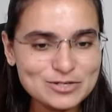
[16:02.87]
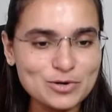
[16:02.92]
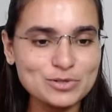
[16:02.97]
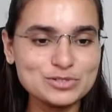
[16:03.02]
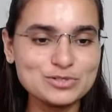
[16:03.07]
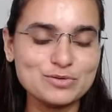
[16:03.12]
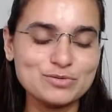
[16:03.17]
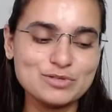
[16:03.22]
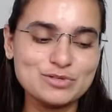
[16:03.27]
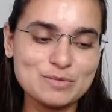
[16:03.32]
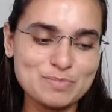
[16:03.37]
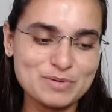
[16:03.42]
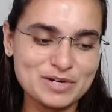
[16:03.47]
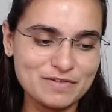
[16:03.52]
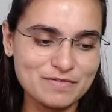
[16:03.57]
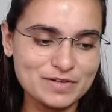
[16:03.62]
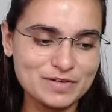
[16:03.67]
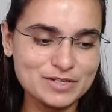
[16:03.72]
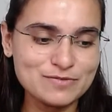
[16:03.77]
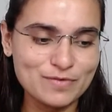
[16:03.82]
go through the
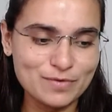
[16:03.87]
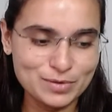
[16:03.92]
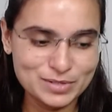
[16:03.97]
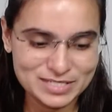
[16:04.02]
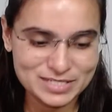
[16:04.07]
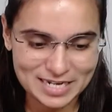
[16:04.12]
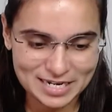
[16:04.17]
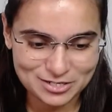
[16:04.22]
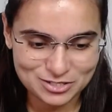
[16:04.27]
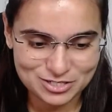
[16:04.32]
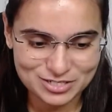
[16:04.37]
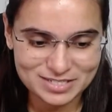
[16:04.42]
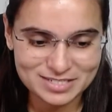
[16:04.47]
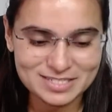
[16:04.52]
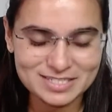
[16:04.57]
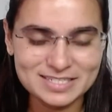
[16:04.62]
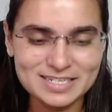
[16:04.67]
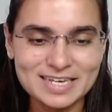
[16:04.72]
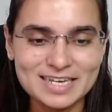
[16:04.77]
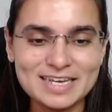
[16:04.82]
previous 4
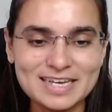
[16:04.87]
sessions.